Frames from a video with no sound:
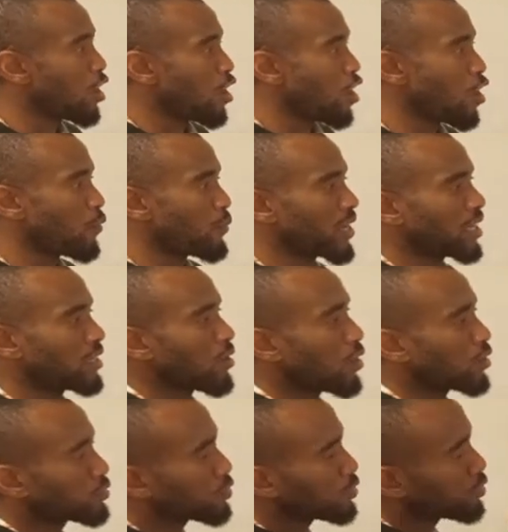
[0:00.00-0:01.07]
or we can
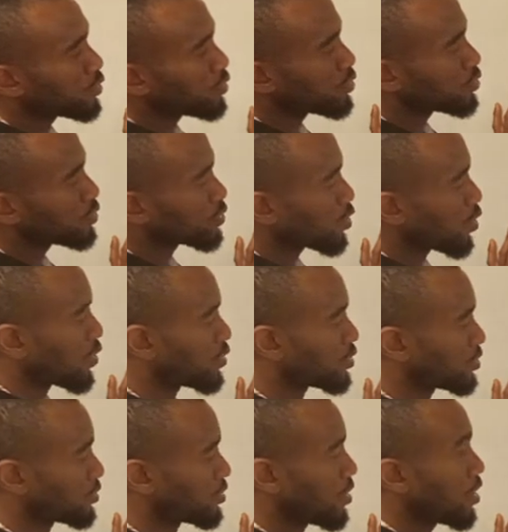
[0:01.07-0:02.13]
also use
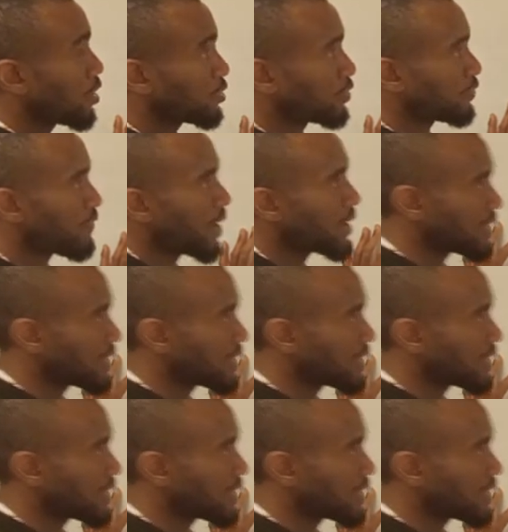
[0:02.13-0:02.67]
cos to find